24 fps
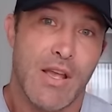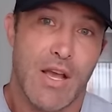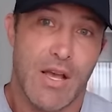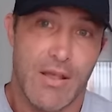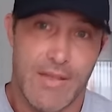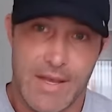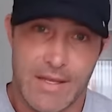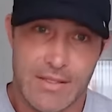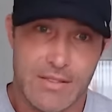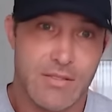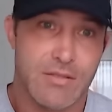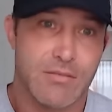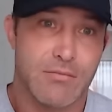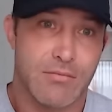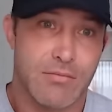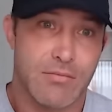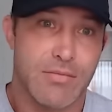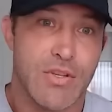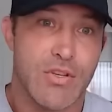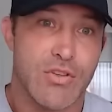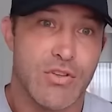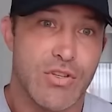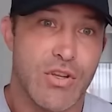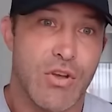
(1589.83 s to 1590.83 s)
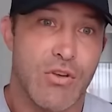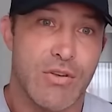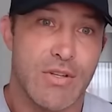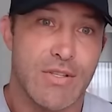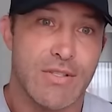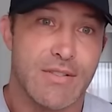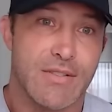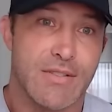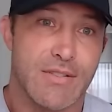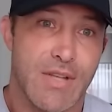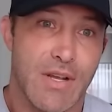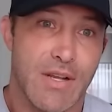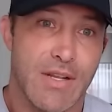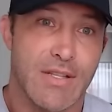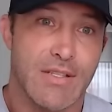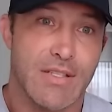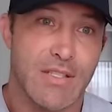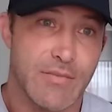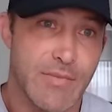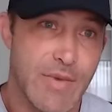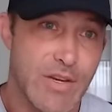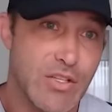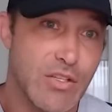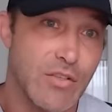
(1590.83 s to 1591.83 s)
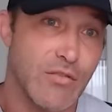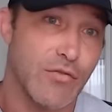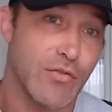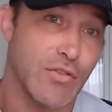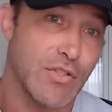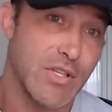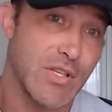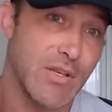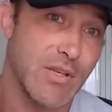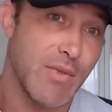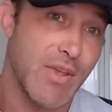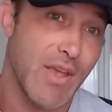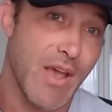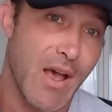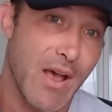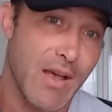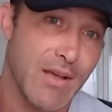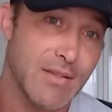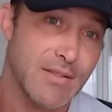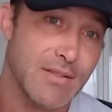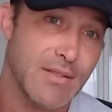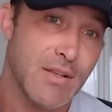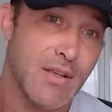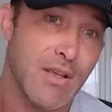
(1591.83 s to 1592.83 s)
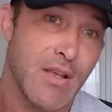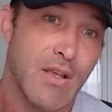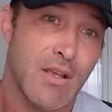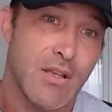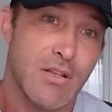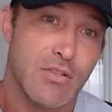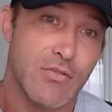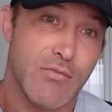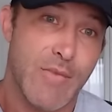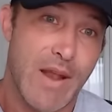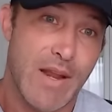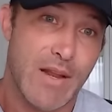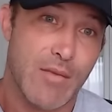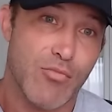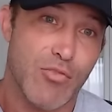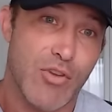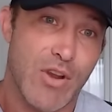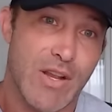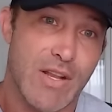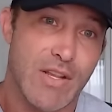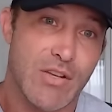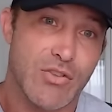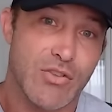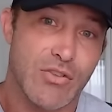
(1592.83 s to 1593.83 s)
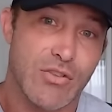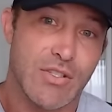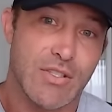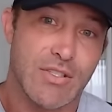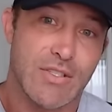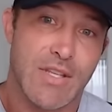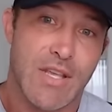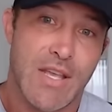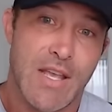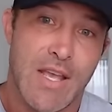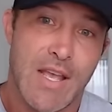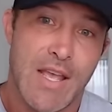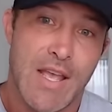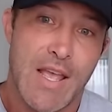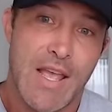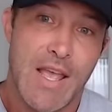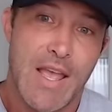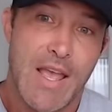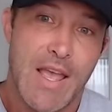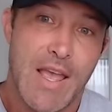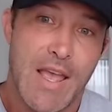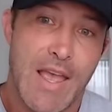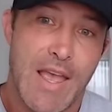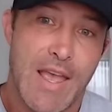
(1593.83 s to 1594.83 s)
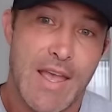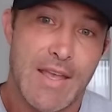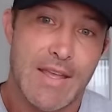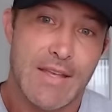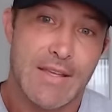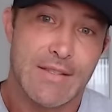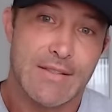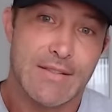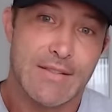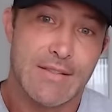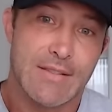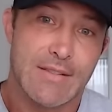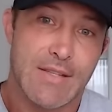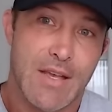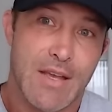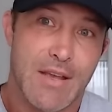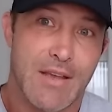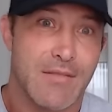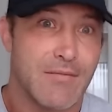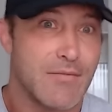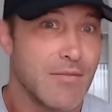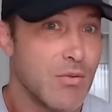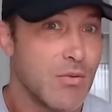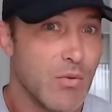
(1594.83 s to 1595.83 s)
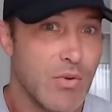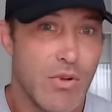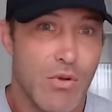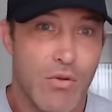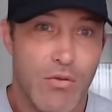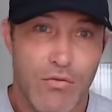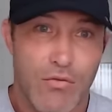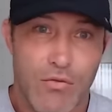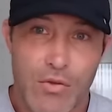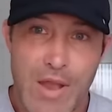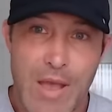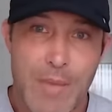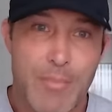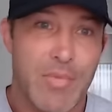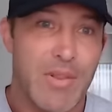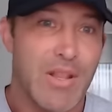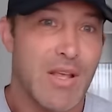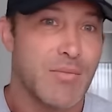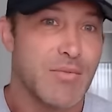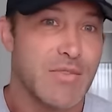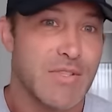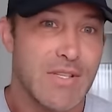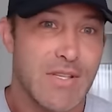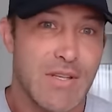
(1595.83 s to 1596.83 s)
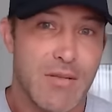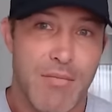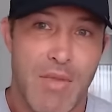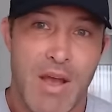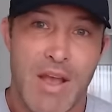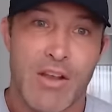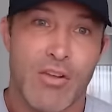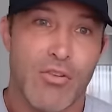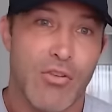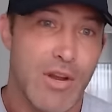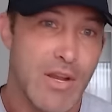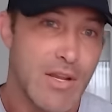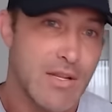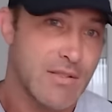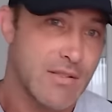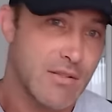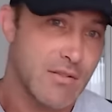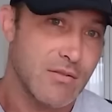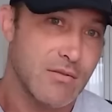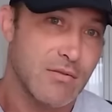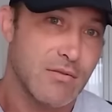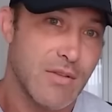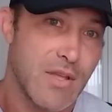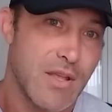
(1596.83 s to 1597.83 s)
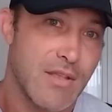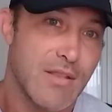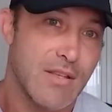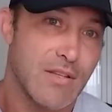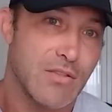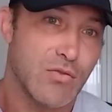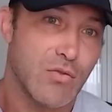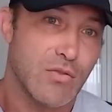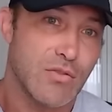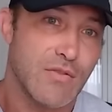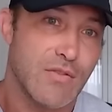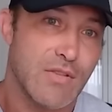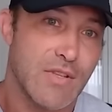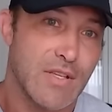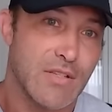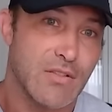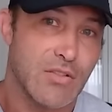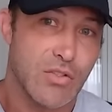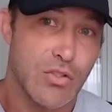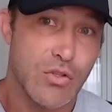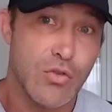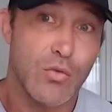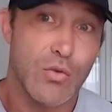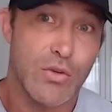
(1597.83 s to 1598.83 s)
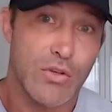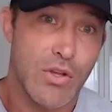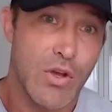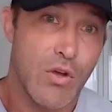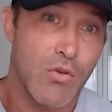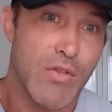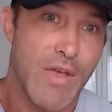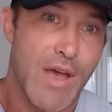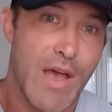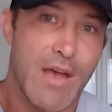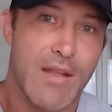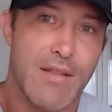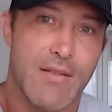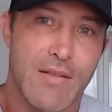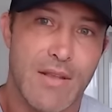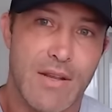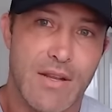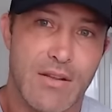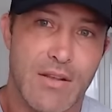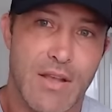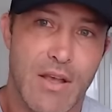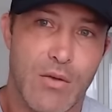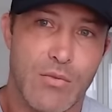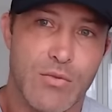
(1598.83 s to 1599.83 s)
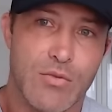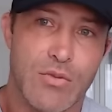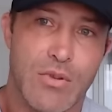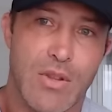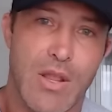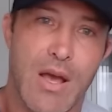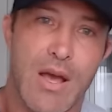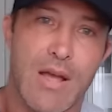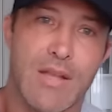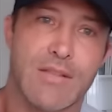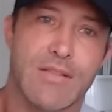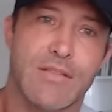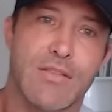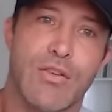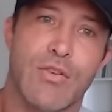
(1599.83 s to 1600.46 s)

That's been shown in studies, especially for TBIs, traumatic brain injuries. And we know for epilepsy and migraines and these sorts of things too, we know that it helps a lot.